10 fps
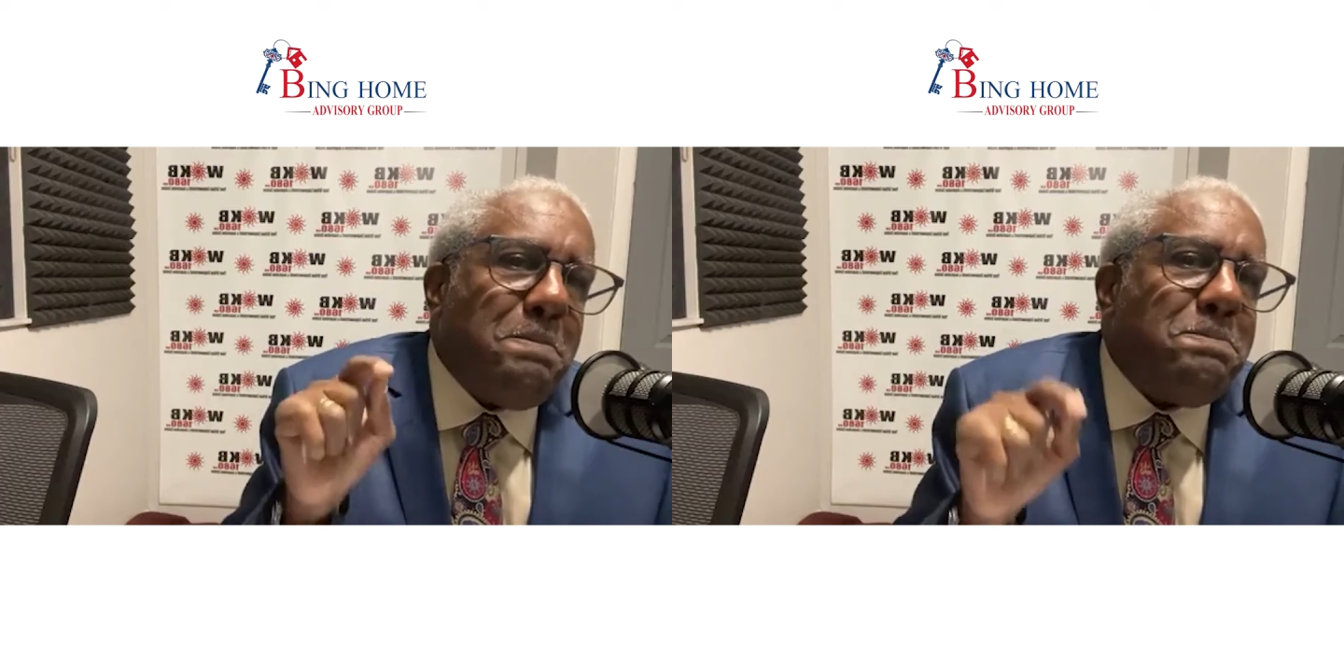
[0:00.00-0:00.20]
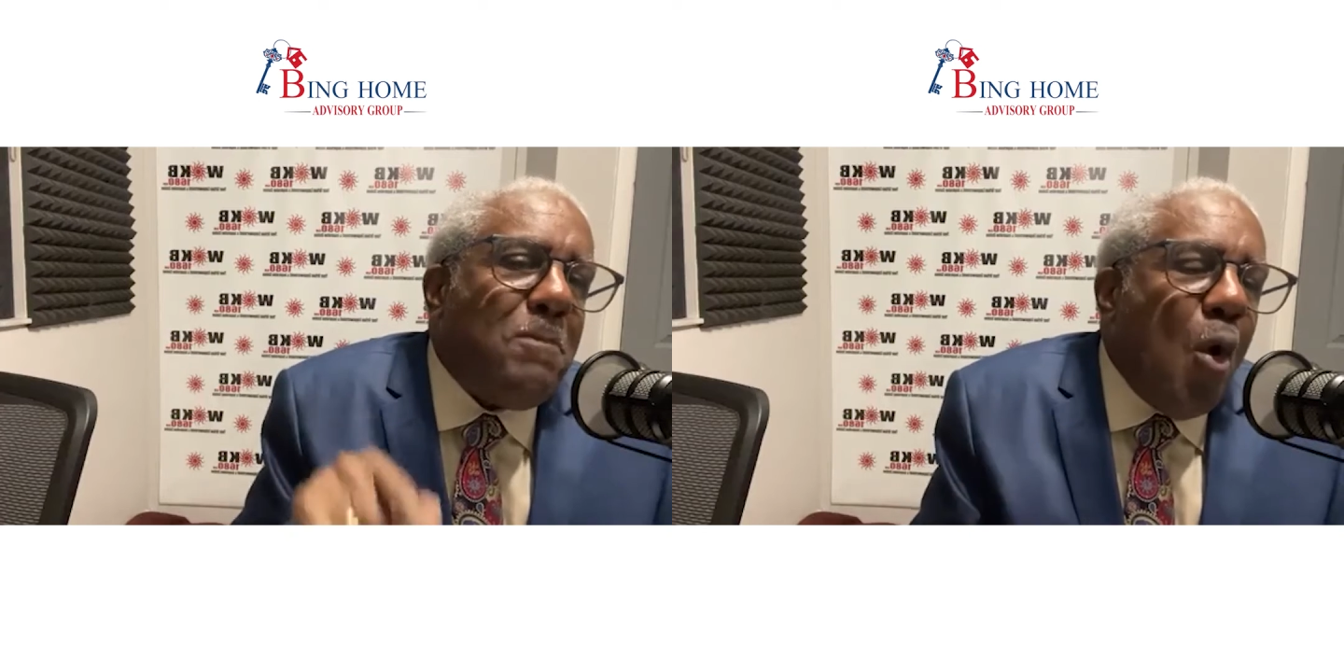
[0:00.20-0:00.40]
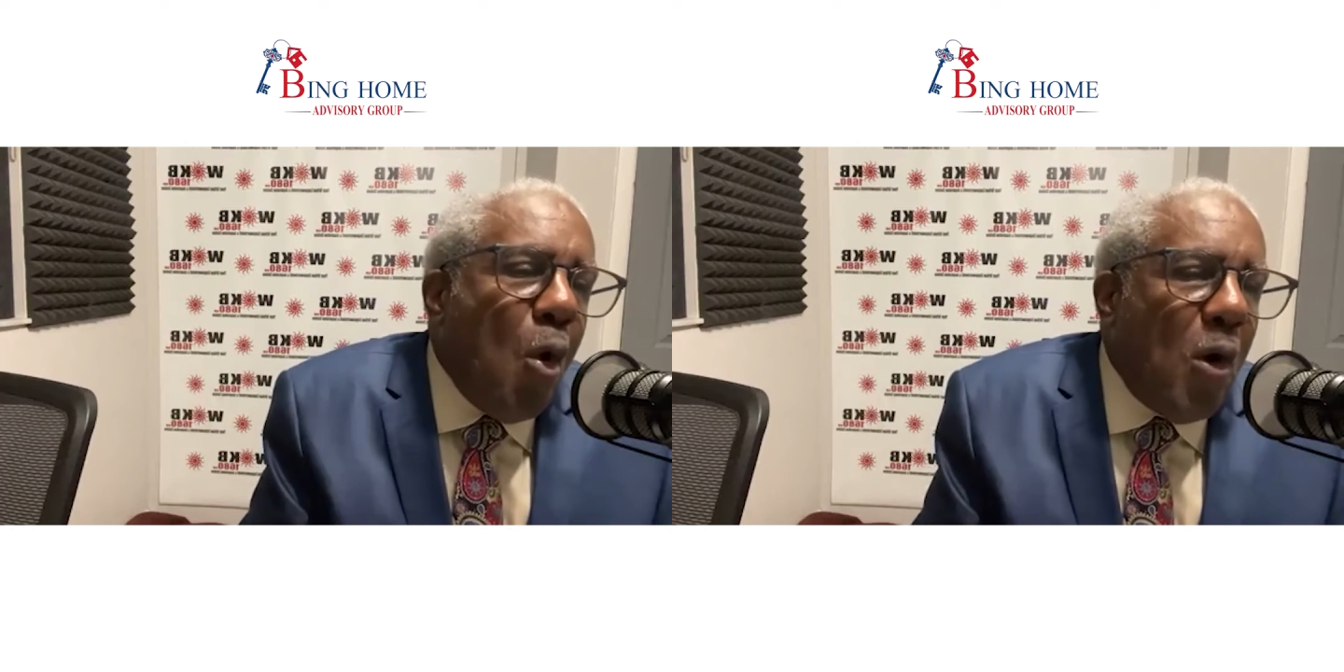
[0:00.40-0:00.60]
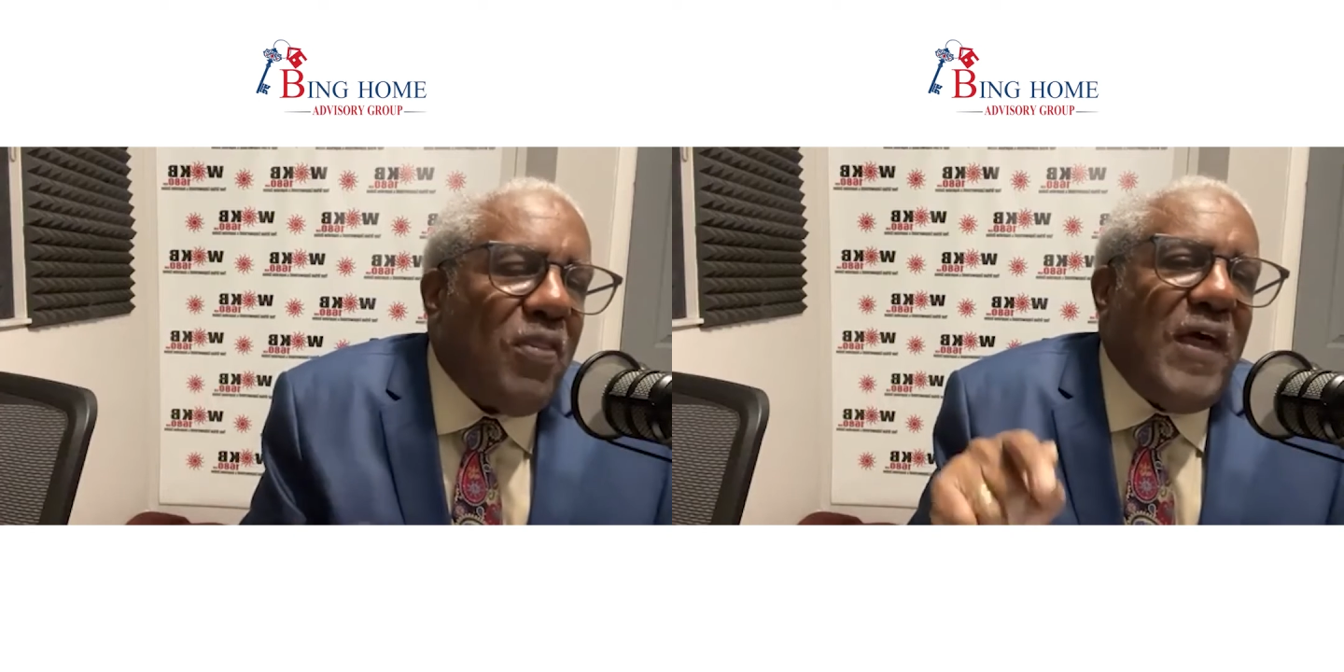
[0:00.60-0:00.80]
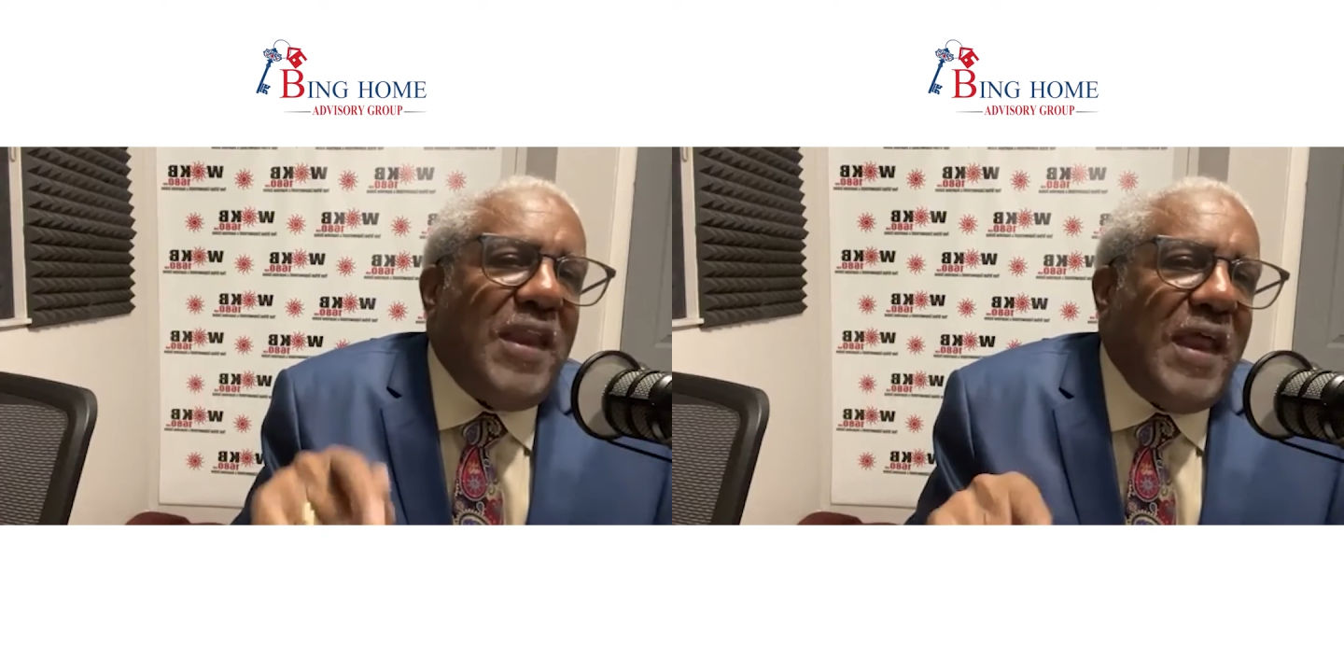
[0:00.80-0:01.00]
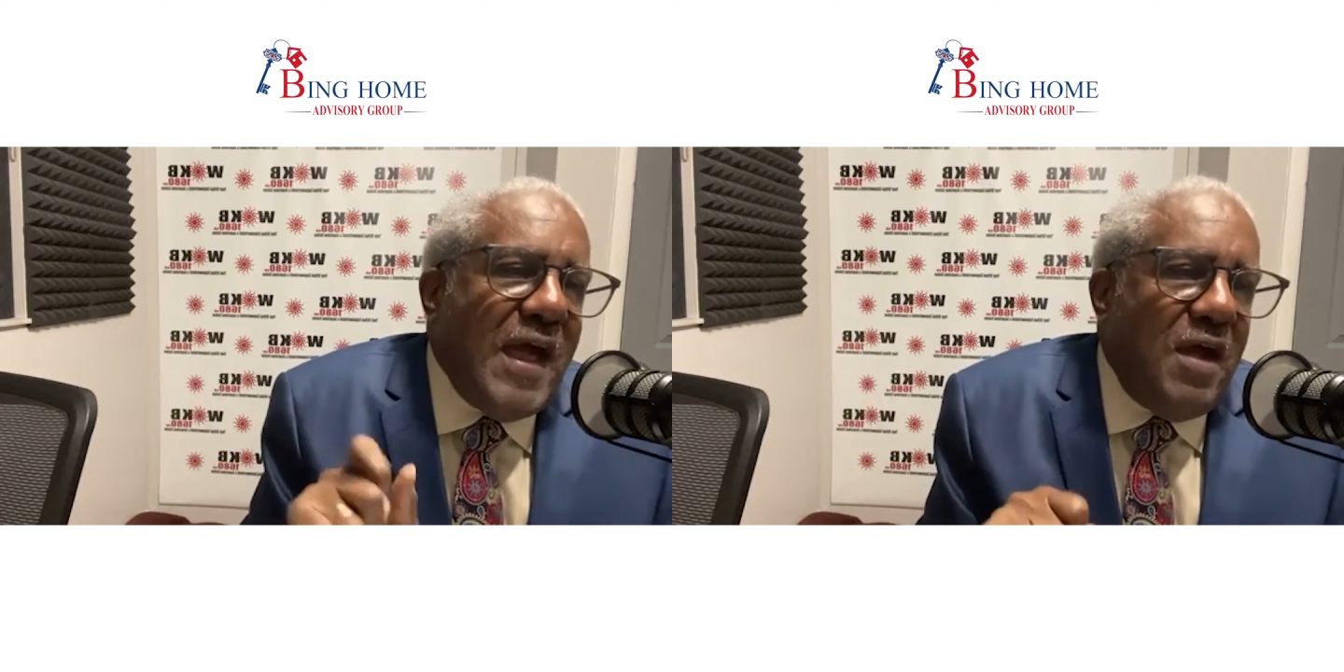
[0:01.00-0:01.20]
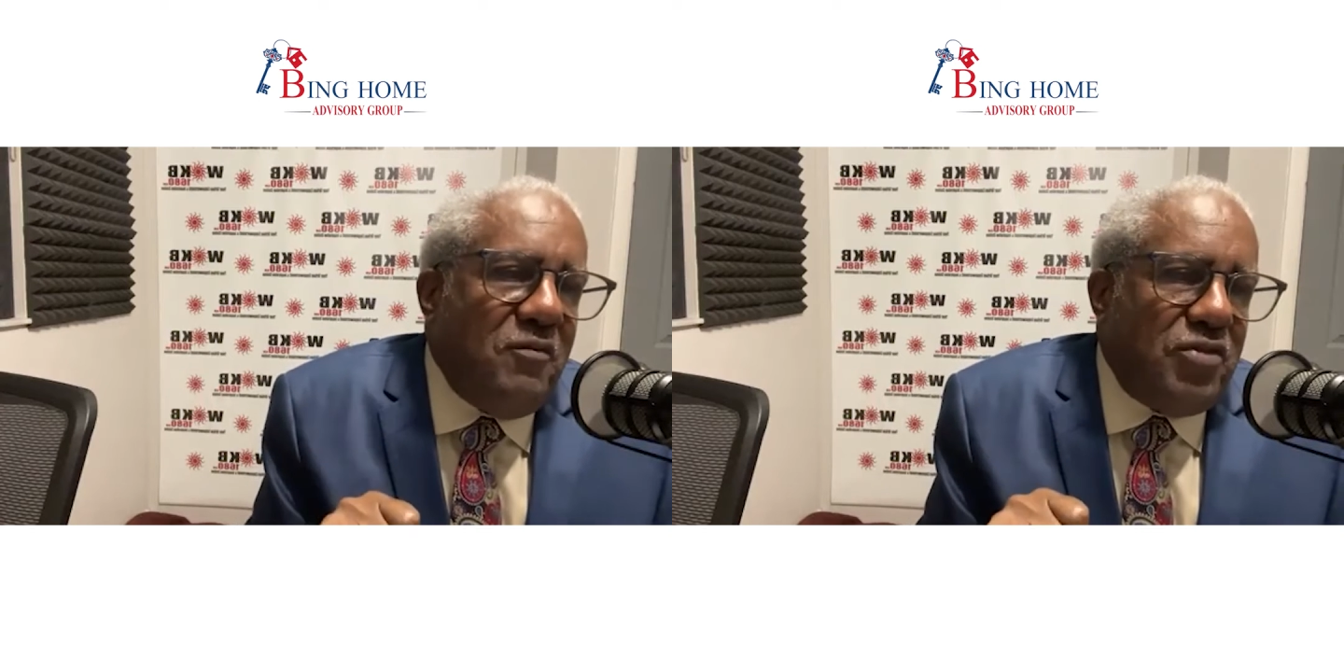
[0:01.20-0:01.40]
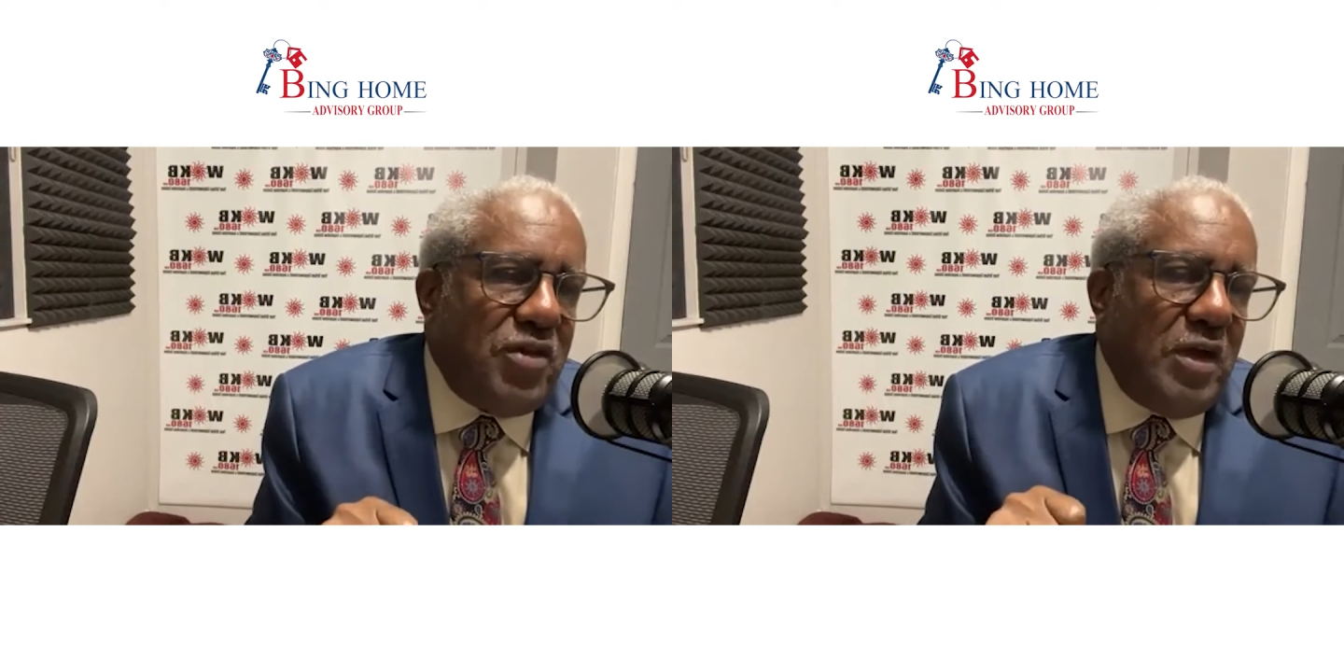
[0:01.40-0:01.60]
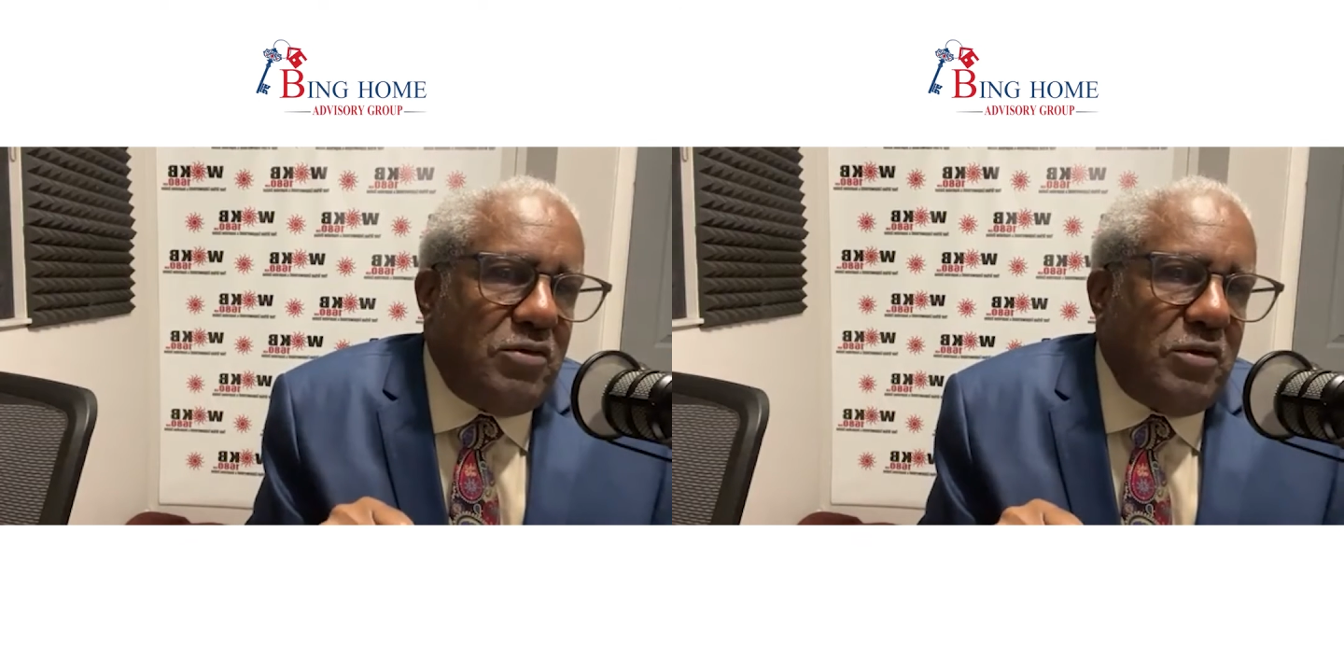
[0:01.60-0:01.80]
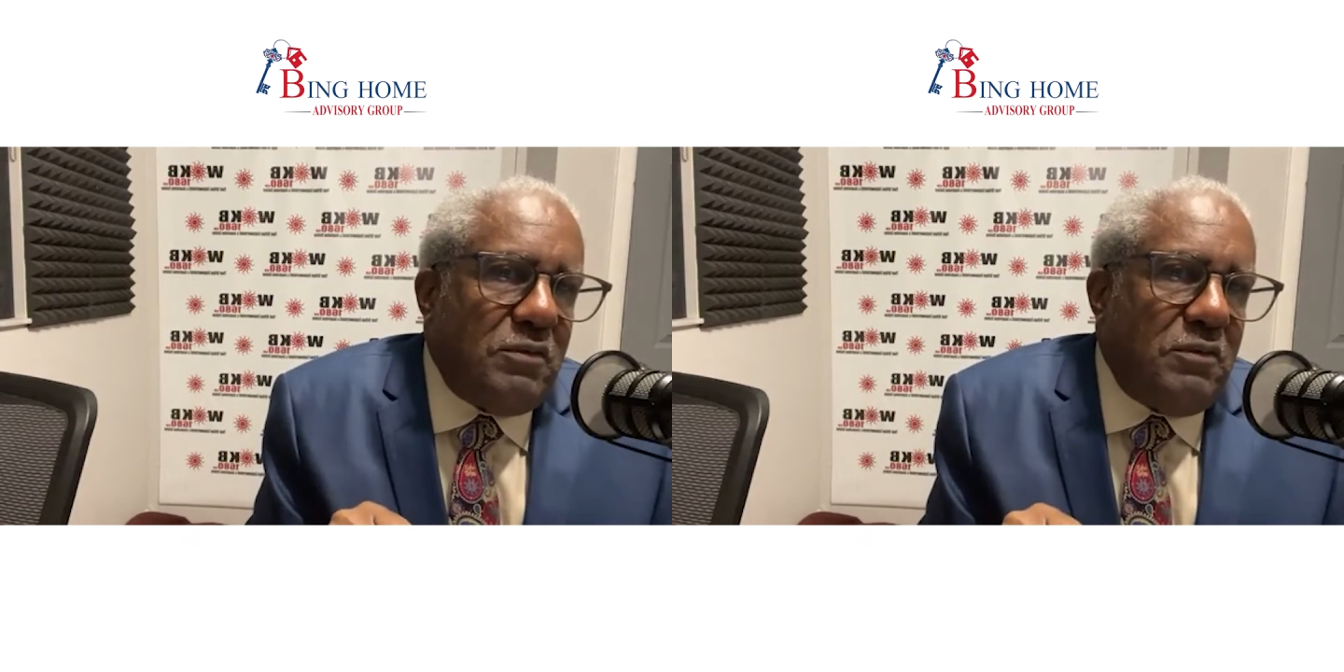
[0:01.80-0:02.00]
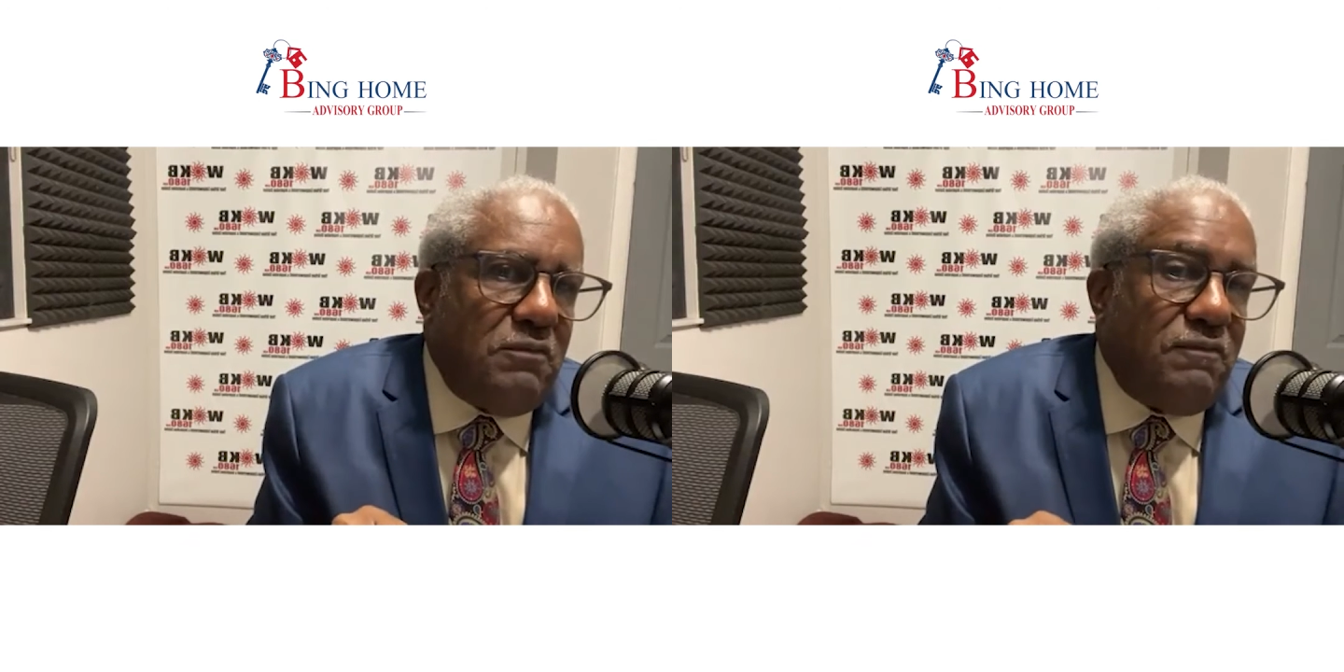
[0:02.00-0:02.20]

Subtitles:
more than the average agent.